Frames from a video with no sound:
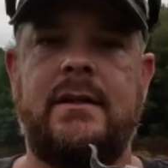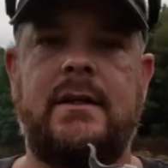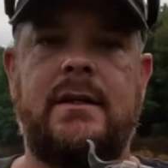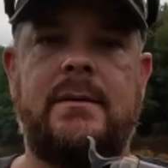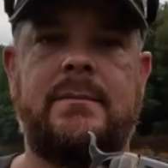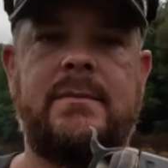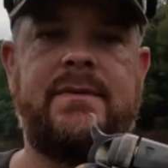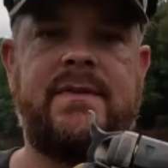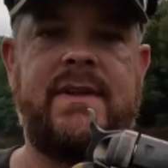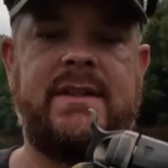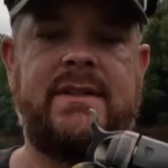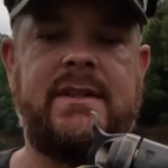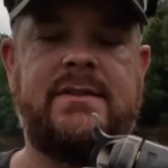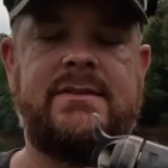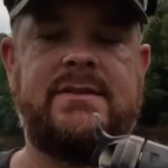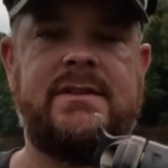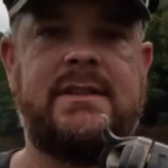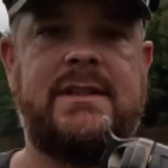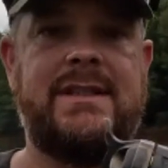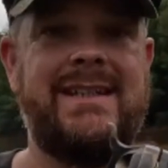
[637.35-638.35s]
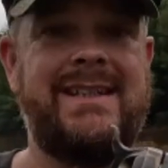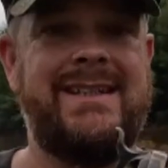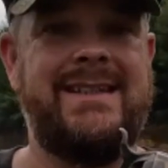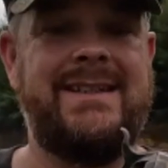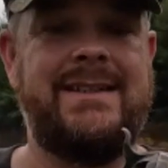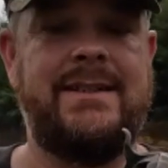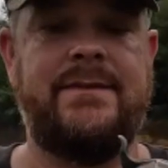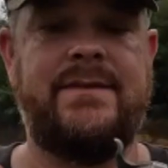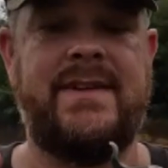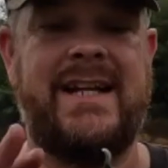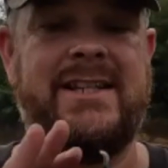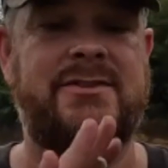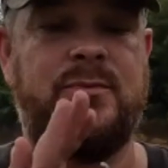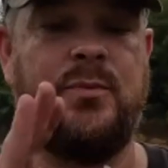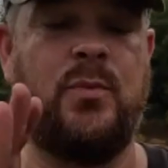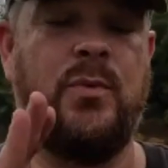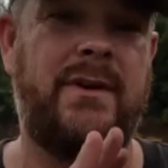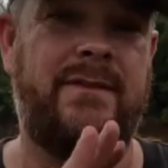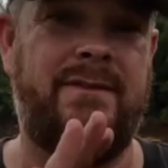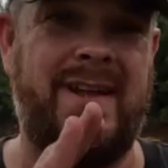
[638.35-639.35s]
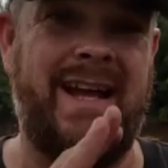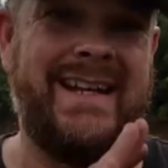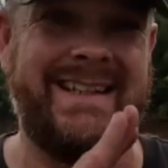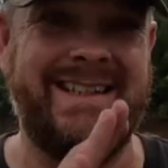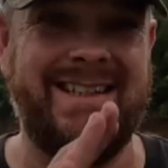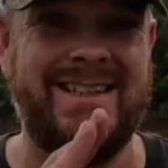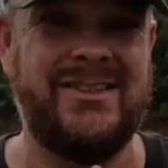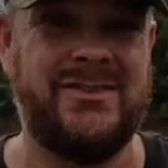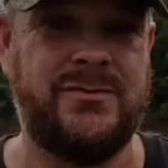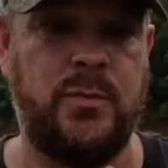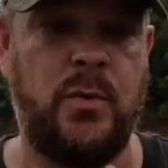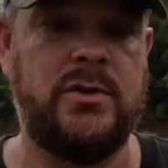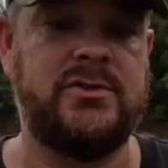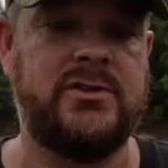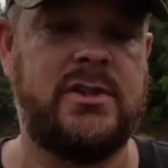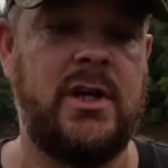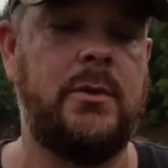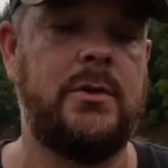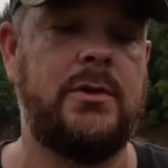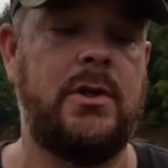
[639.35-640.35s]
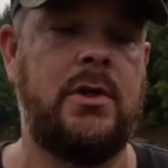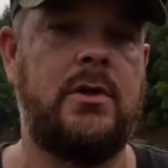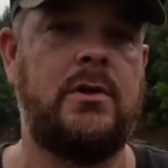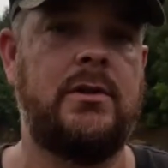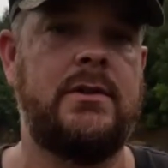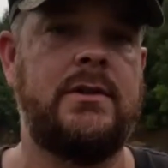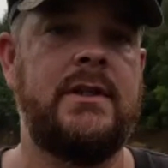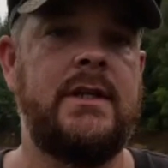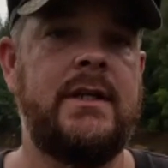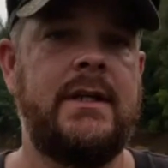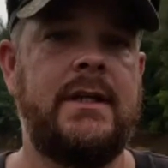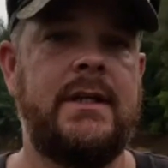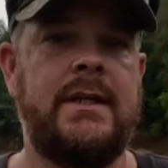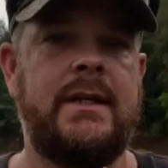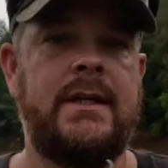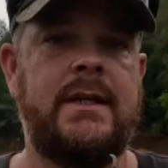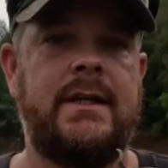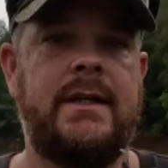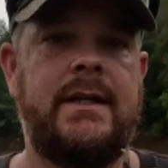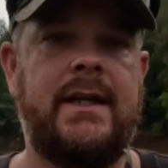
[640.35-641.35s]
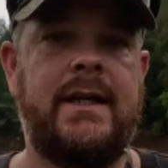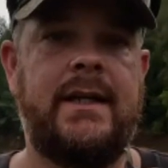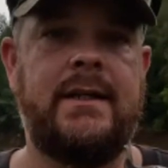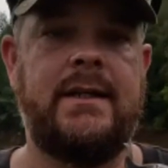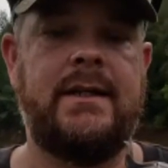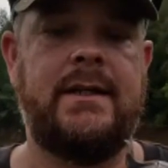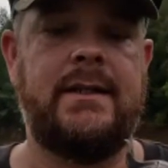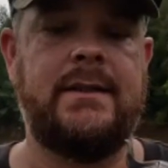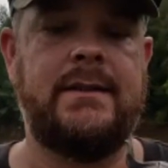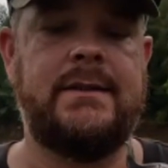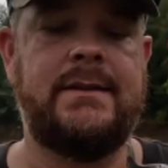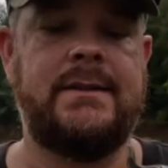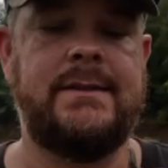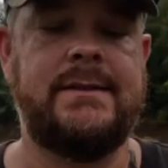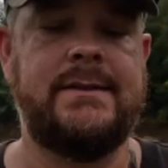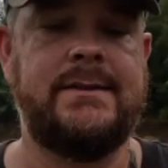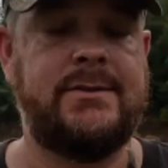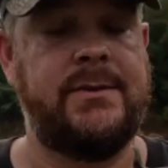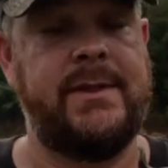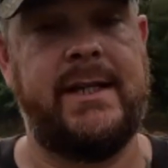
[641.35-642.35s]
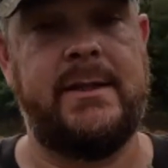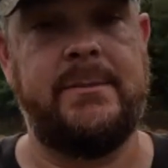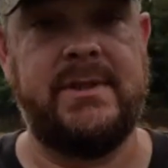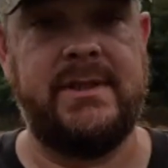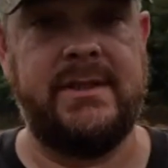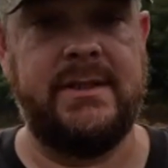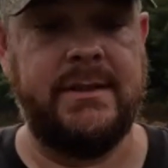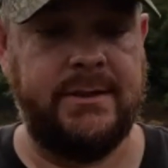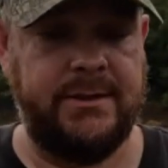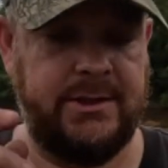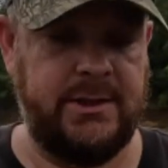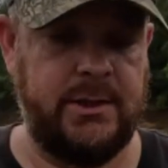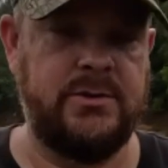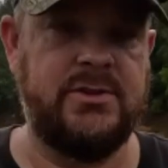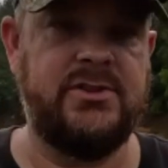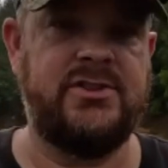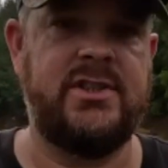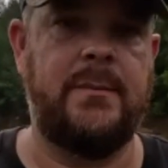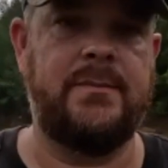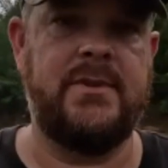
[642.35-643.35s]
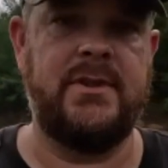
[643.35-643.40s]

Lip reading: if that does it again, if that is what's going on. And so that'll be, you know, just